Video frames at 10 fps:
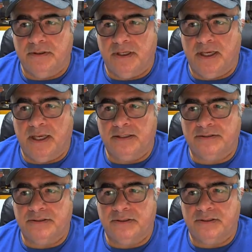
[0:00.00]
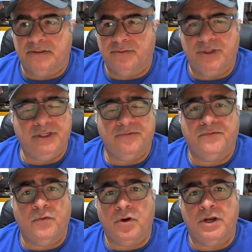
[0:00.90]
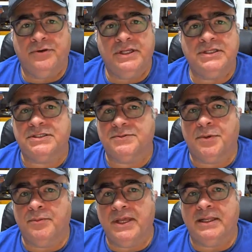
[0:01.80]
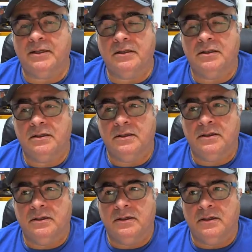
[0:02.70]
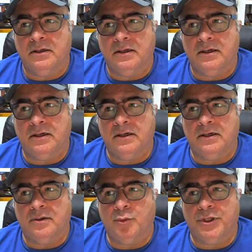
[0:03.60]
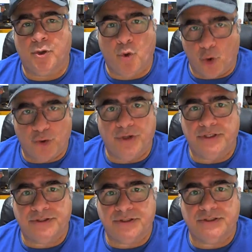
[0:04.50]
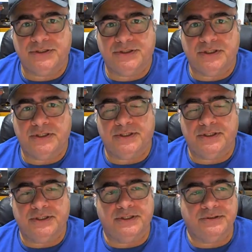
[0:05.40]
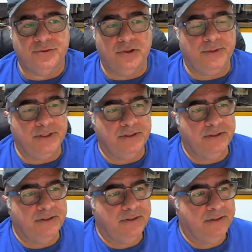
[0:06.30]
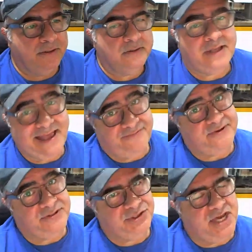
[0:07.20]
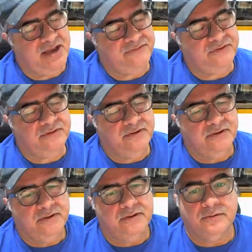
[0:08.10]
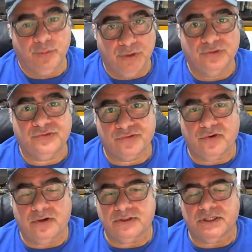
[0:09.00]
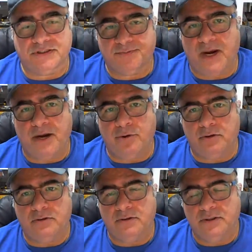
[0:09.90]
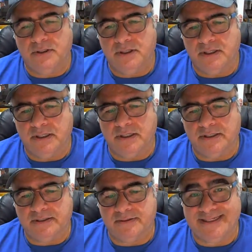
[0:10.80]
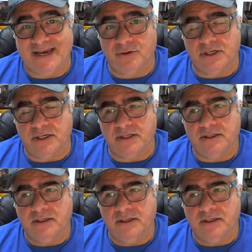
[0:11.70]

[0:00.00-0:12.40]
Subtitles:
and 400 inches per minute with a 1/4 inch drill bit, 1/2 inch shaft, real strong, a spiral down cut,